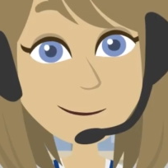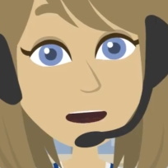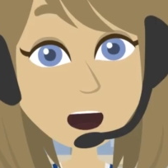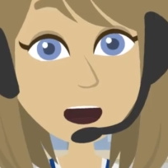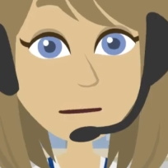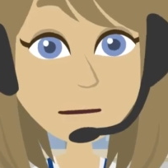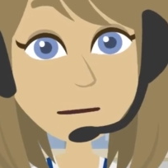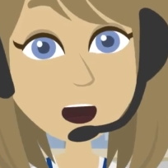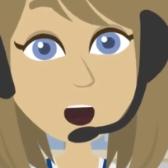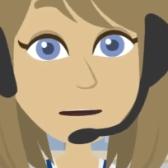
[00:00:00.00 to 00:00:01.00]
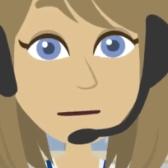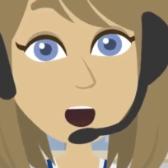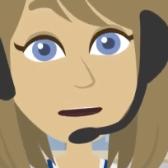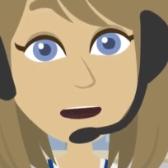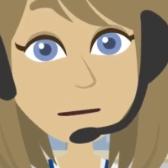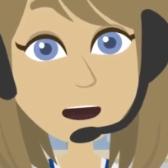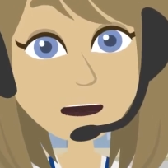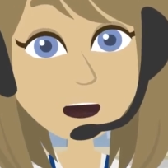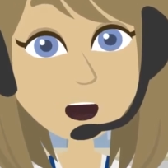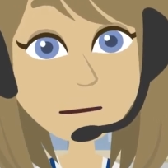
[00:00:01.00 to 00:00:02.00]
Are you struggling to solve a
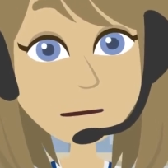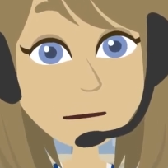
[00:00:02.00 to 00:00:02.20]
problem?